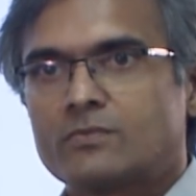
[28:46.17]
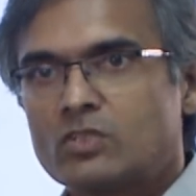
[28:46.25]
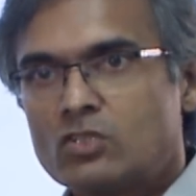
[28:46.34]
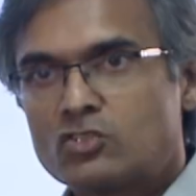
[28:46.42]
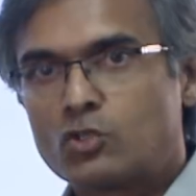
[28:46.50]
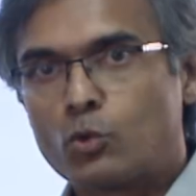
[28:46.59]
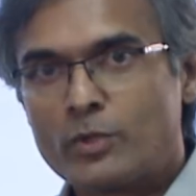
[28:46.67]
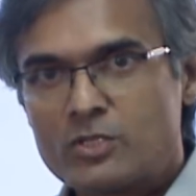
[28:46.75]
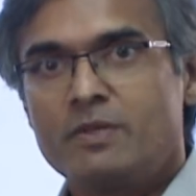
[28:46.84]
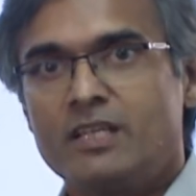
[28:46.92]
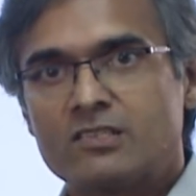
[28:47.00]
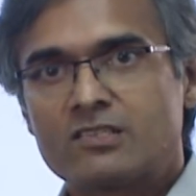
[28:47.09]
So which
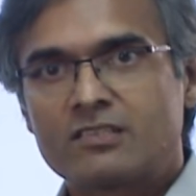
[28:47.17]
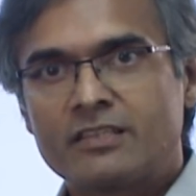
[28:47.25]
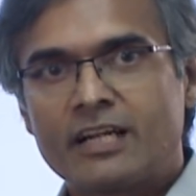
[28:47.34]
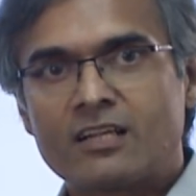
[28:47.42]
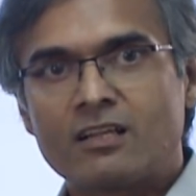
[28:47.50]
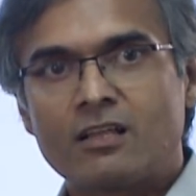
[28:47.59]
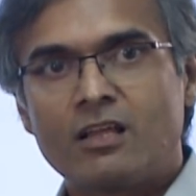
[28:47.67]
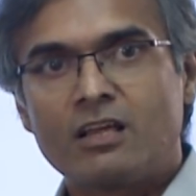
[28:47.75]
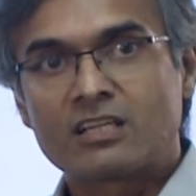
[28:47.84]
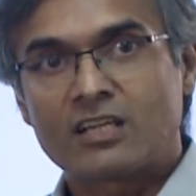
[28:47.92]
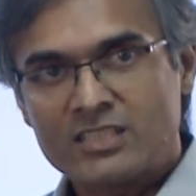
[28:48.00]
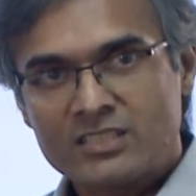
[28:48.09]
means that
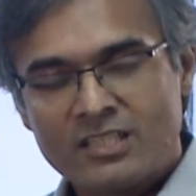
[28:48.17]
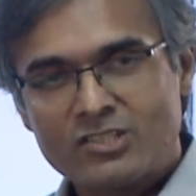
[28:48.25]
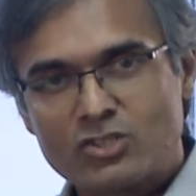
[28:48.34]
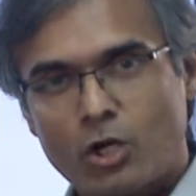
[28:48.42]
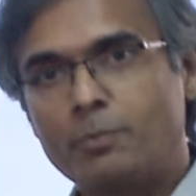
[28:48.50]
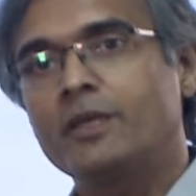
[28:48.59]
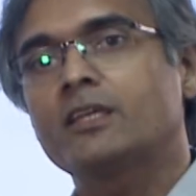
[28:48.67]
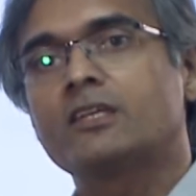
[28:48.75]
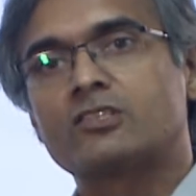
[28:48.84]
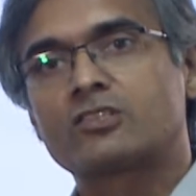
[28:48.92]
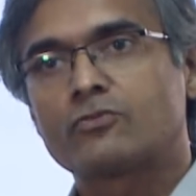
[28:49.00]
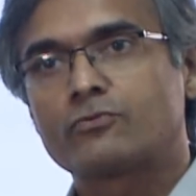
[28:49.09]
rather than stopping
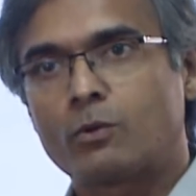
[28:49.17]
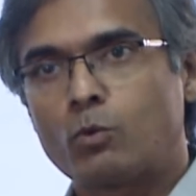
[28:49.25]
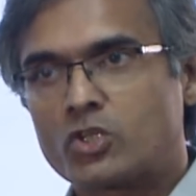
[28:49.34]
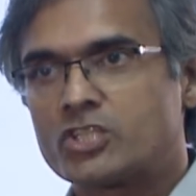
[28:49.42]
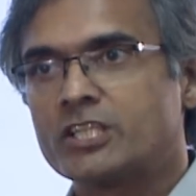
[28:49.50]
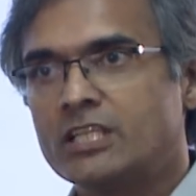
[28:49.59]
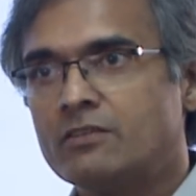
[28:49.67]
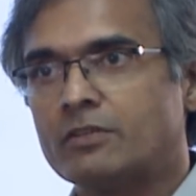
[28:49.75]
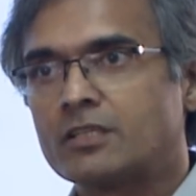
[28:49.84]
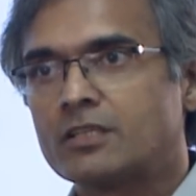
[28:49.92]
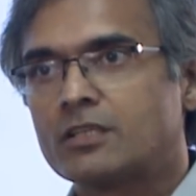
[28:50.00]
kids from watching TV,